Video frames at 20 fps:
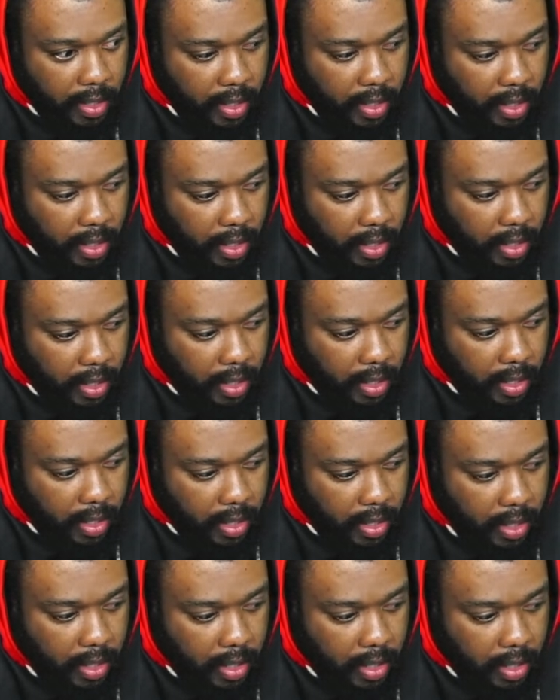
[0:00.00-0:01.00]

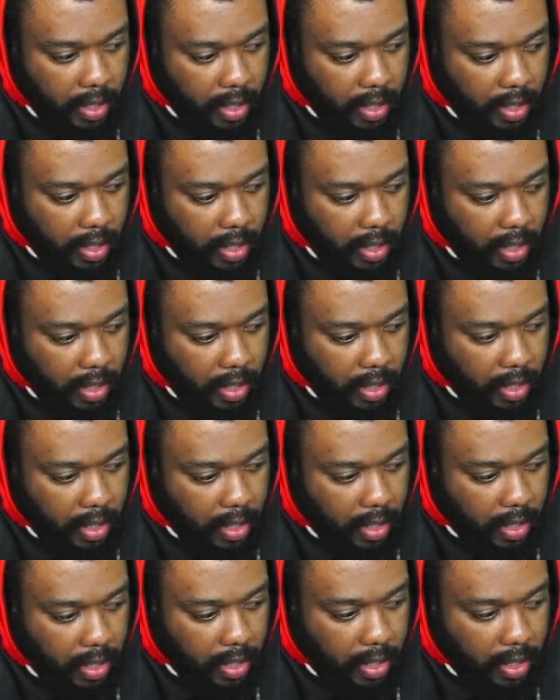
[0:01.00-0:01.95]
(no one is talking)